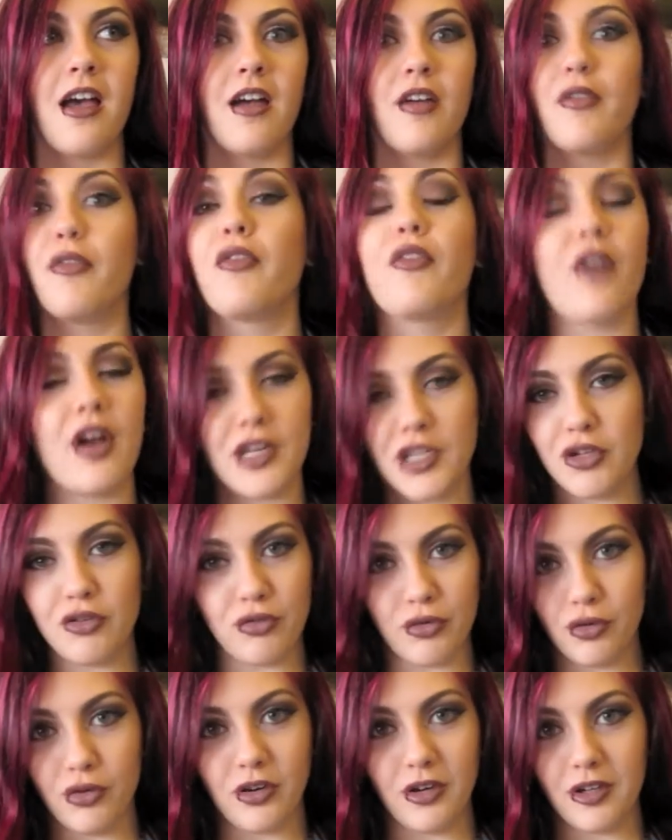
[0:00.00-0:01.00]
Freddy
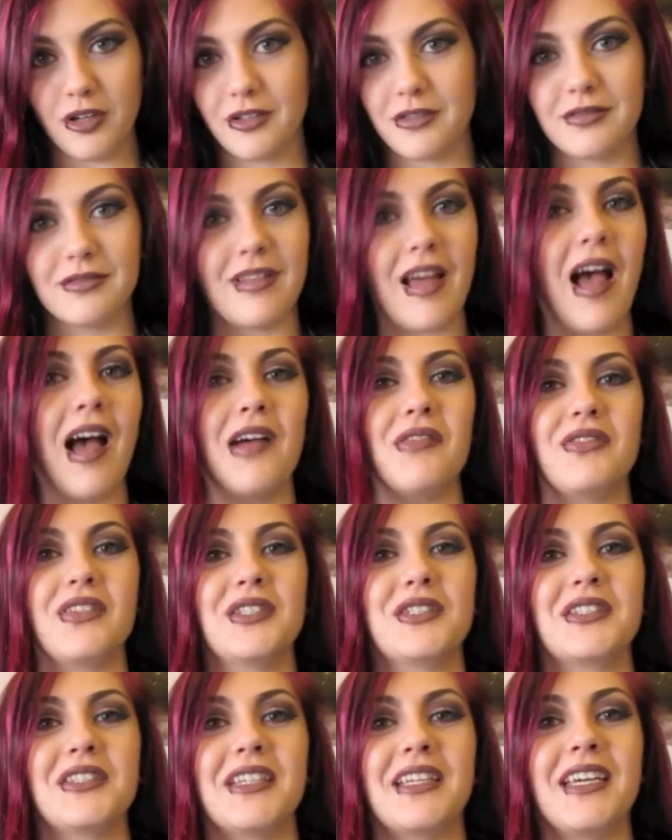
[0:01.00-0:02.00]
Krueger,
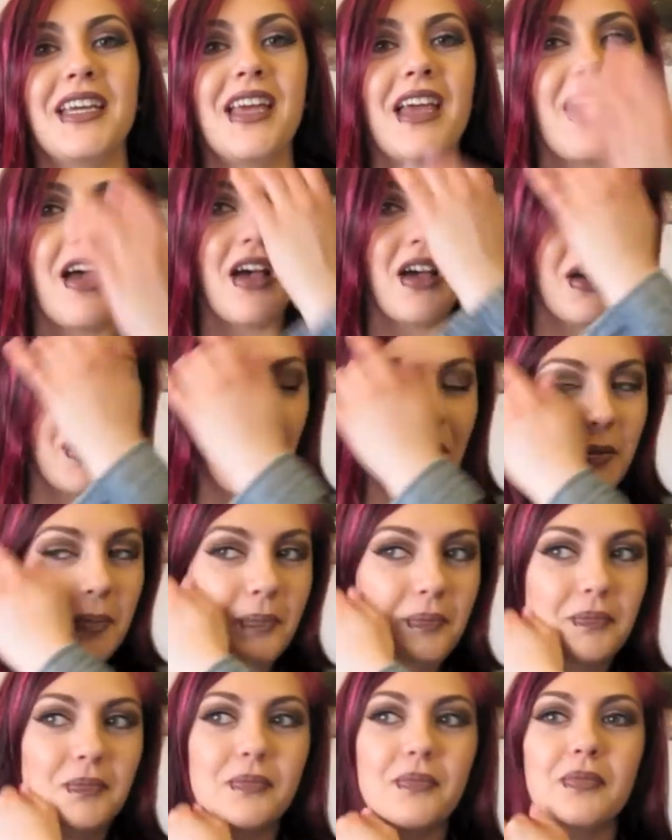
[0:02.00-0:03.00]
obviously.
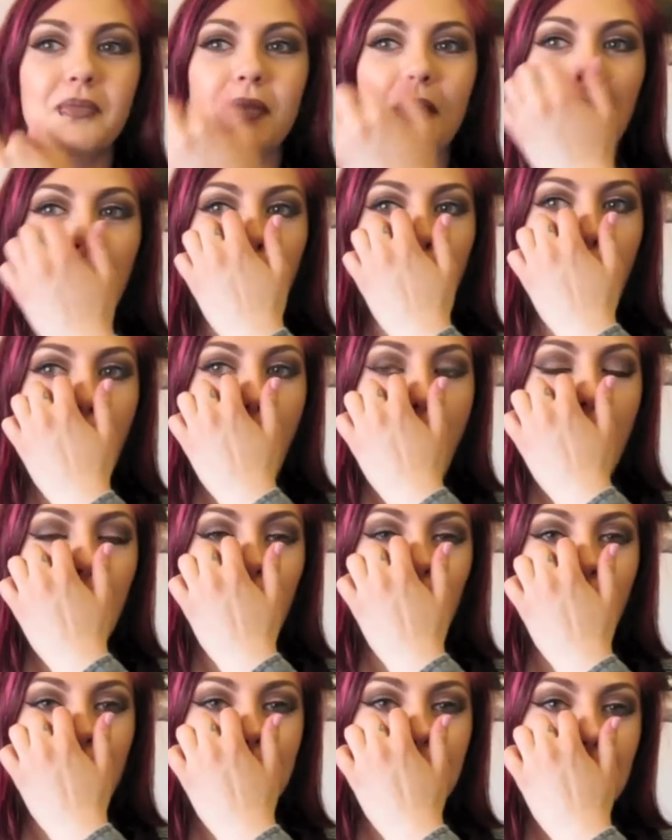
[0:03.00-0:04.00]
I
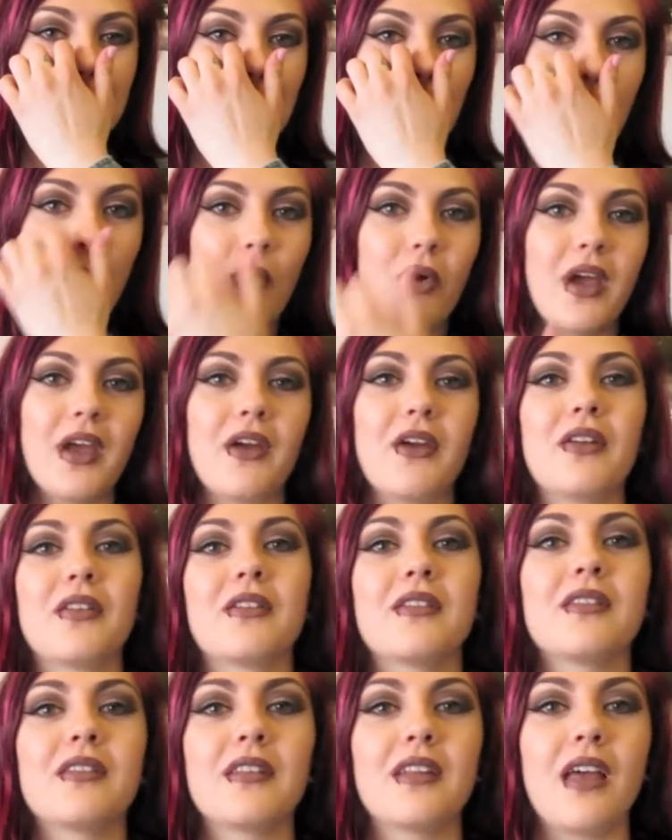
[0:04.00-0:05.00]
read somewhere,
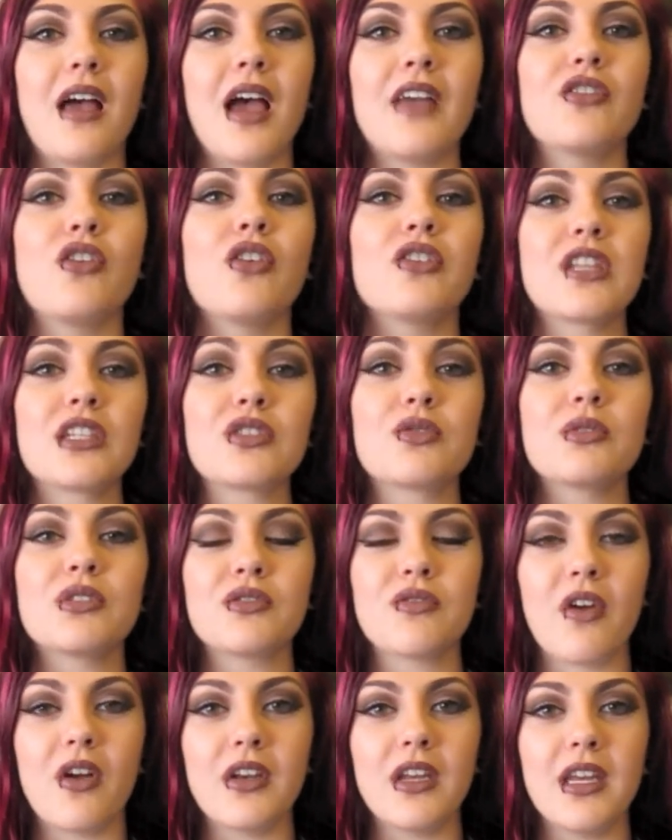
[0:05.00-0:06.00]
I thought this was
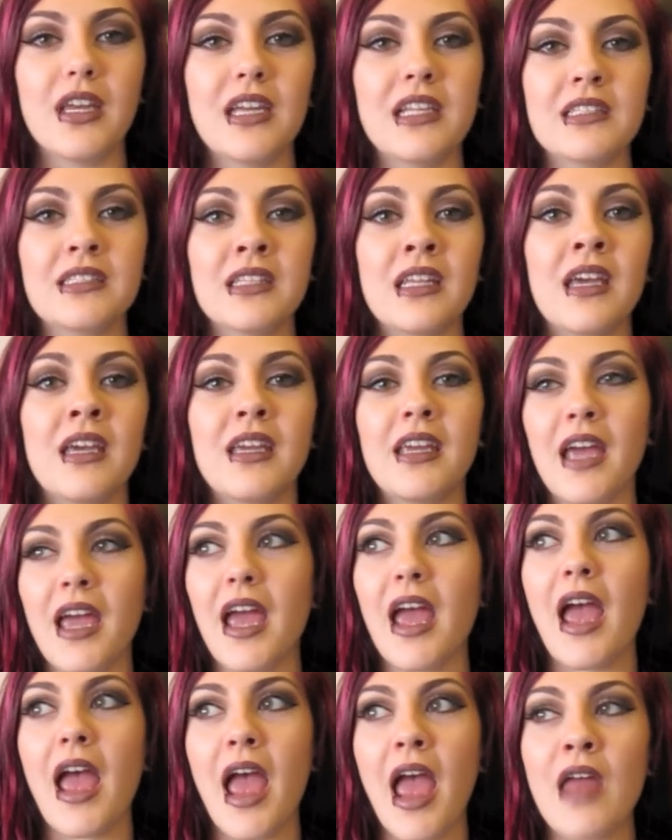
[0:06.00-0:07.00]
funny, it's like
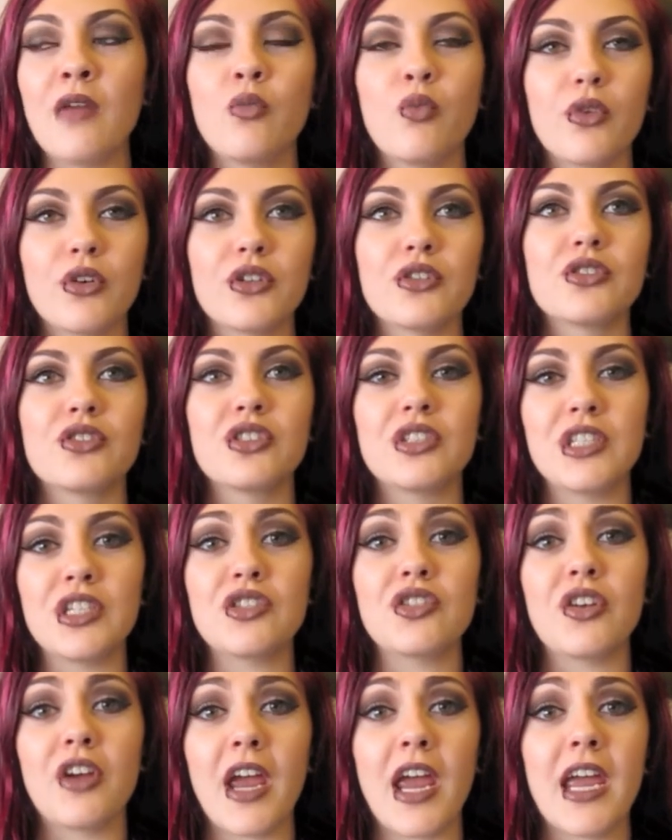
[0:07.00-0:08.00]
Edward
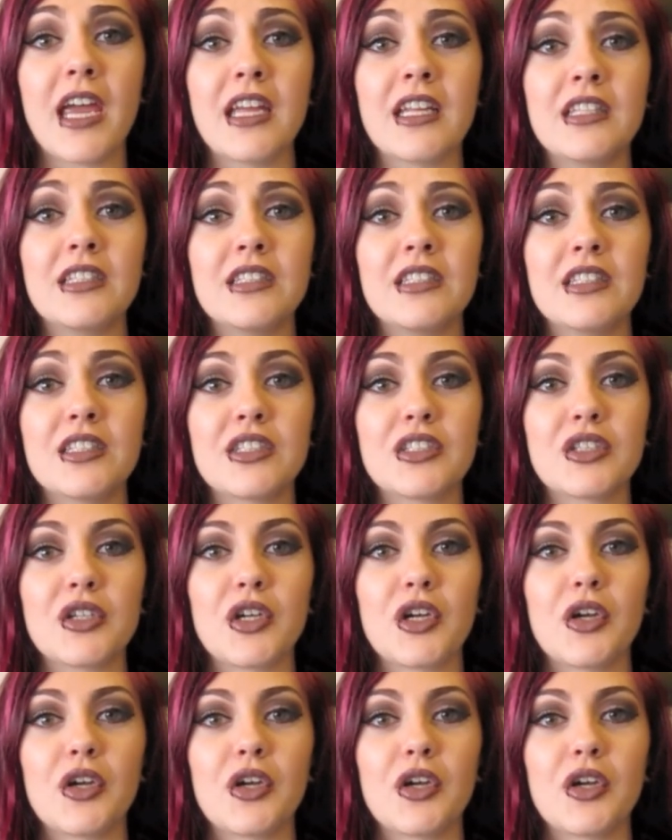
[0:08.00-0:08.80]
Scissorhands'